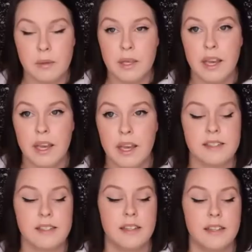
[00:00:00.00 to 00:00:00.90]

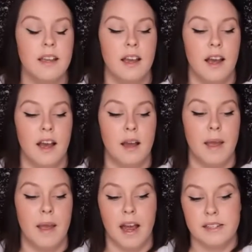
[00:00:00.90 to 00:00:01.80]
CPS
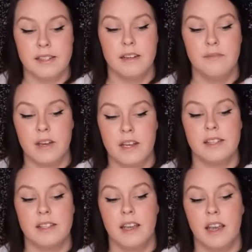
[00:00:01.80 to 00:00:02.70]
as an
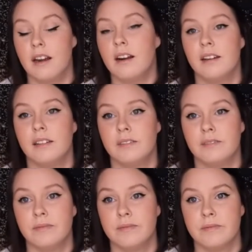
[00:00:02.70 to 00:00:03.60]
investigator.
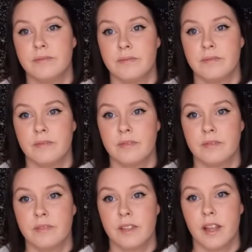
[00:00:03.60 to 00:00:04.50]

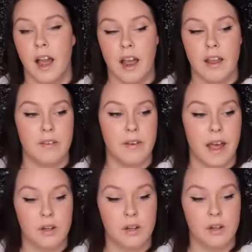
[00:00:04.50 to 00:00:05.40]
I have
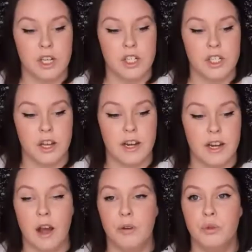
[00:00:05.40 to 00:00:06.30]
had questions on
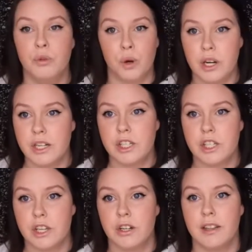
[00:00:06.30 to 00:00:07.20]
how you
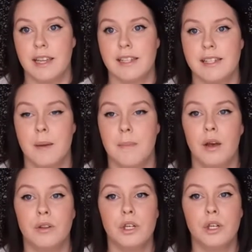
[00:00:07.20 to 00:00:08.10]
worded certain things
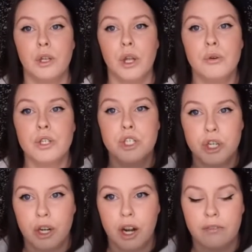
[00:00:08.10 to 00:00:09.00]
about the
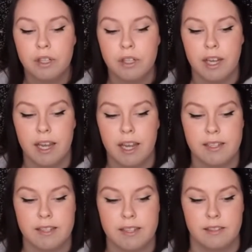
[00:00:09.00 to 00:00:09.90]
closure of your
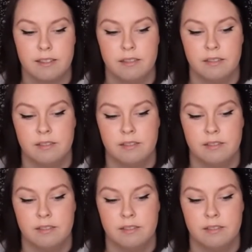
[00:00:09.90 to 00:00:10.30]
case.